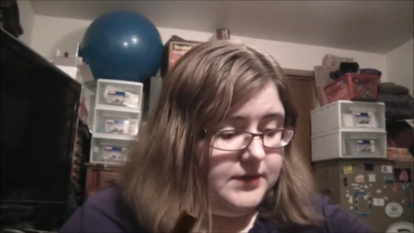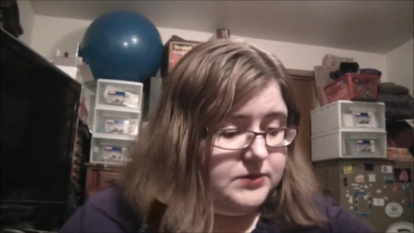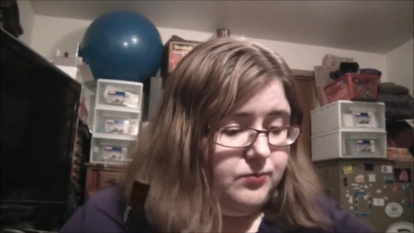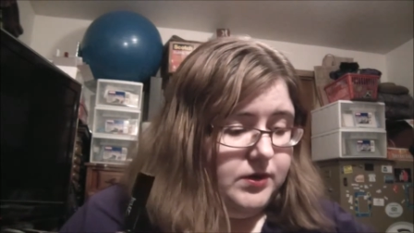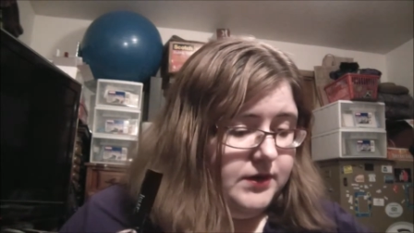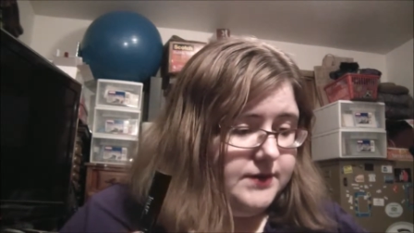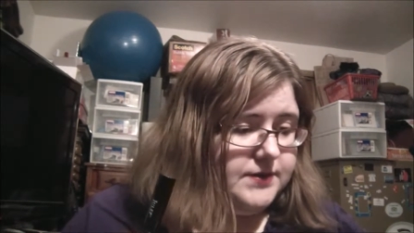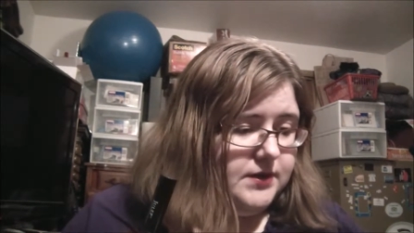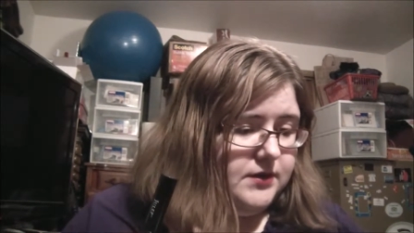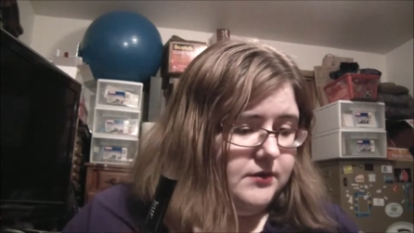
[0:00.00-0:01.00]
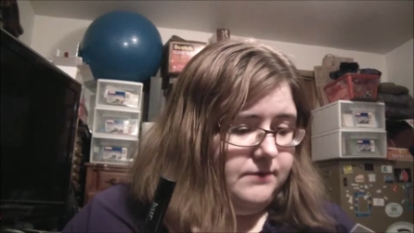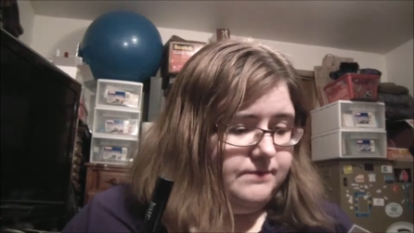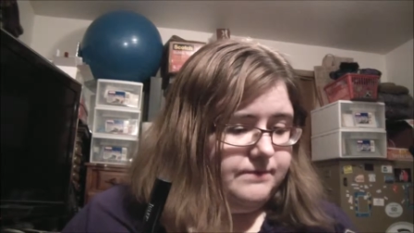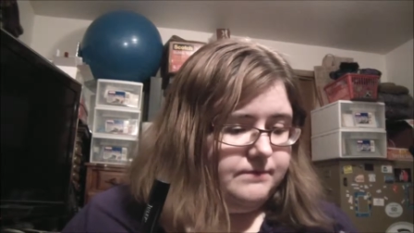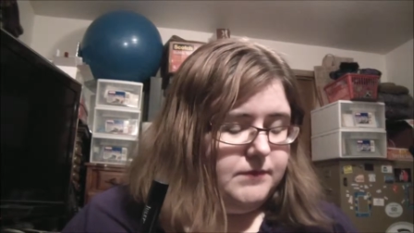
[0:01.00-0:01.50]
this one is in
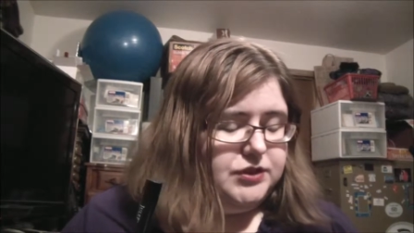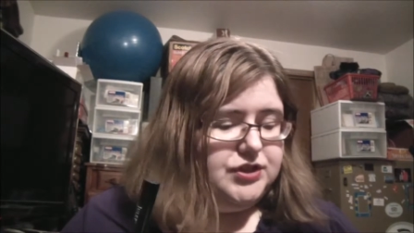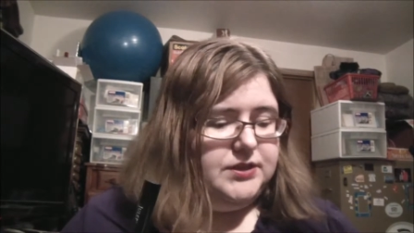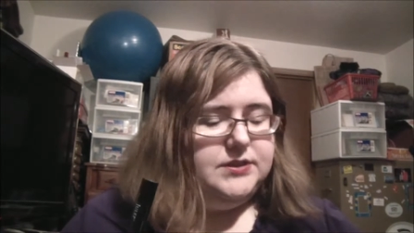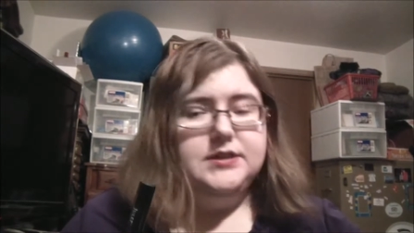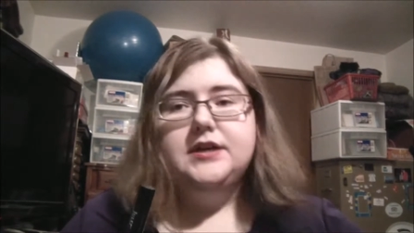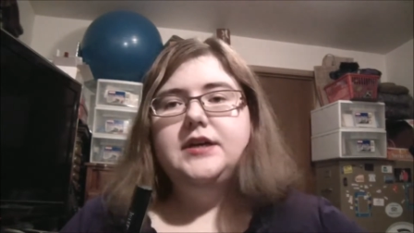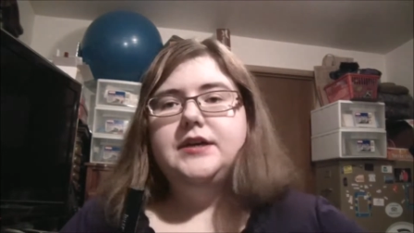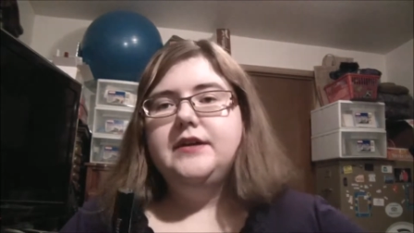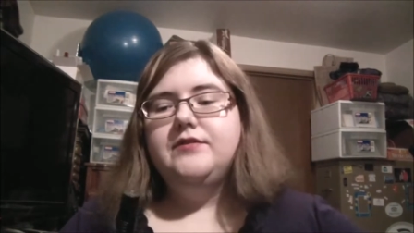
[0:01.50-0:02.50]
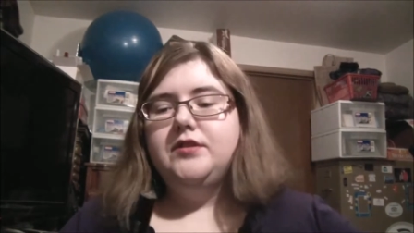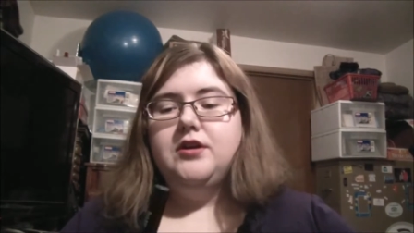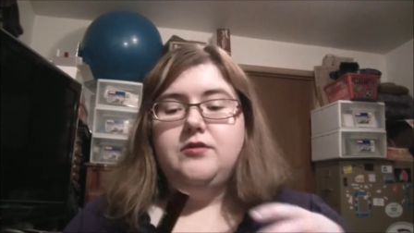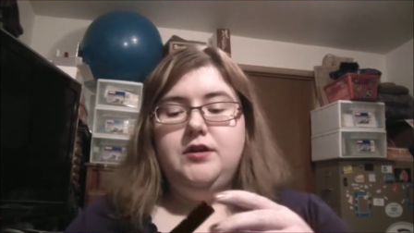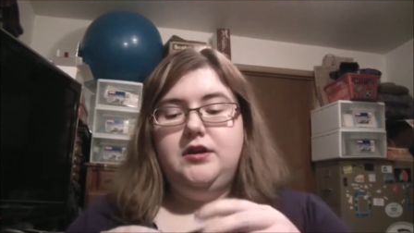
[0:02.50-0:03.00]
magenta,
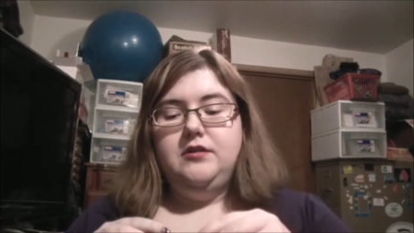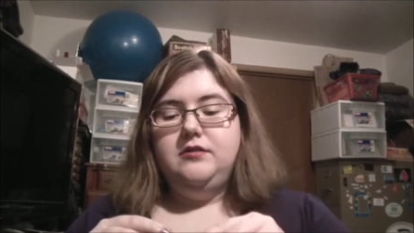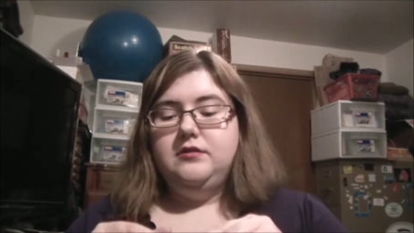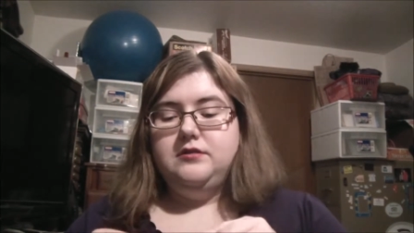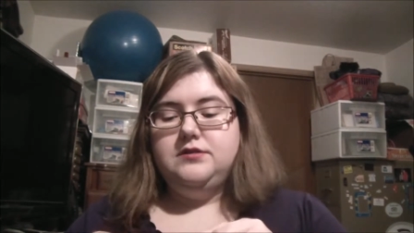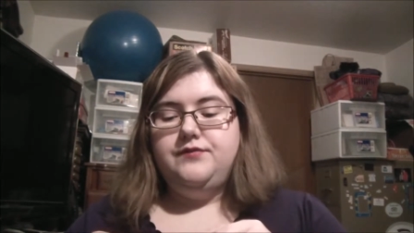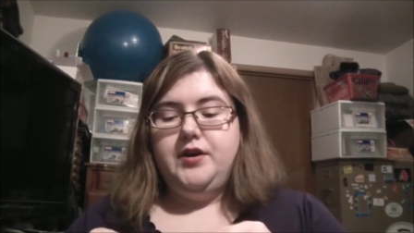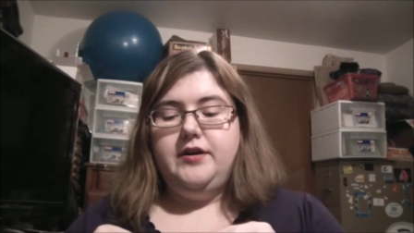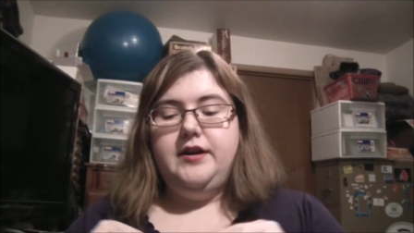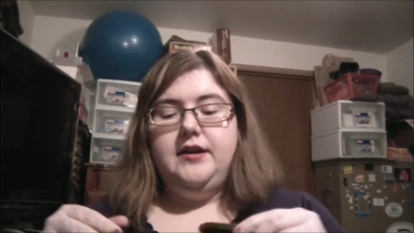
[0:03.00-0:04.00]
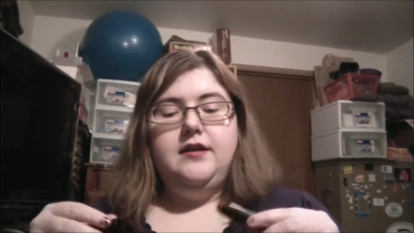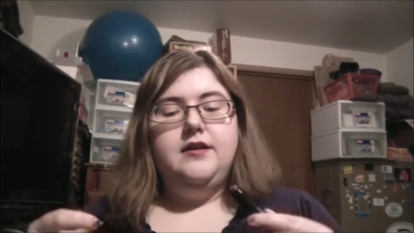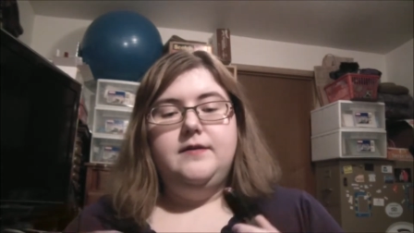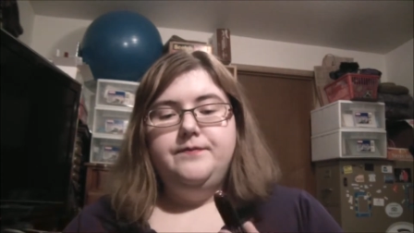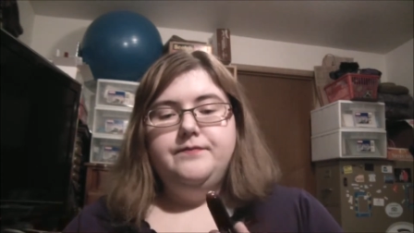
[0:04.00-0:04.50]
even though it looks
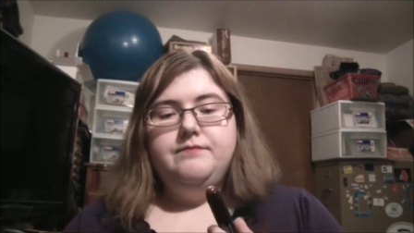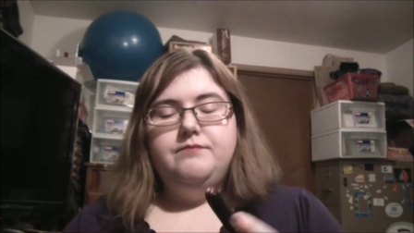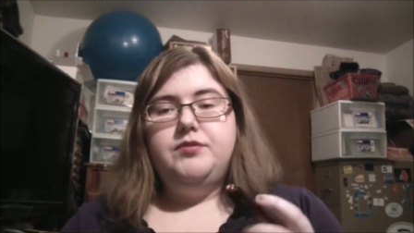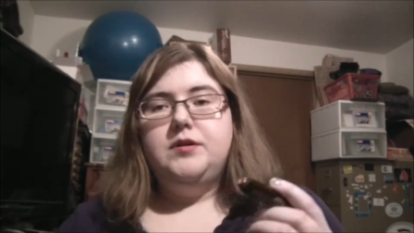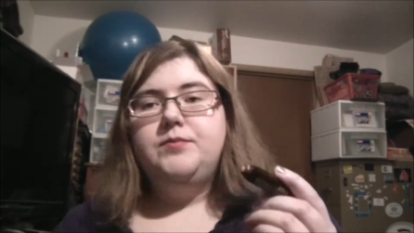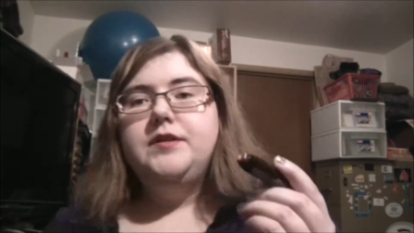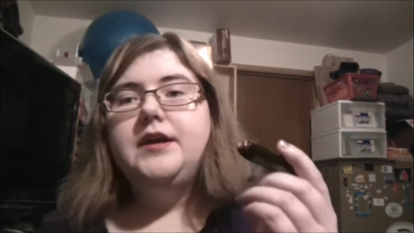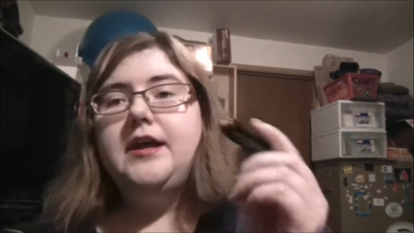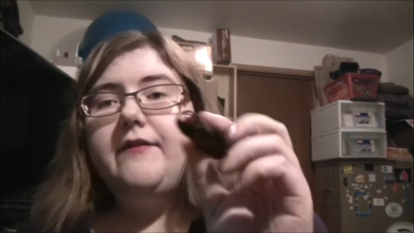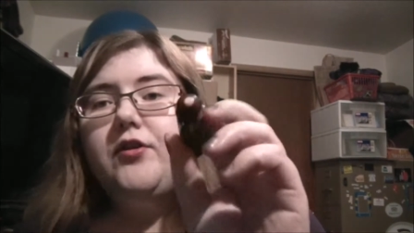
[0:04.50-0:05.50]
very purpley.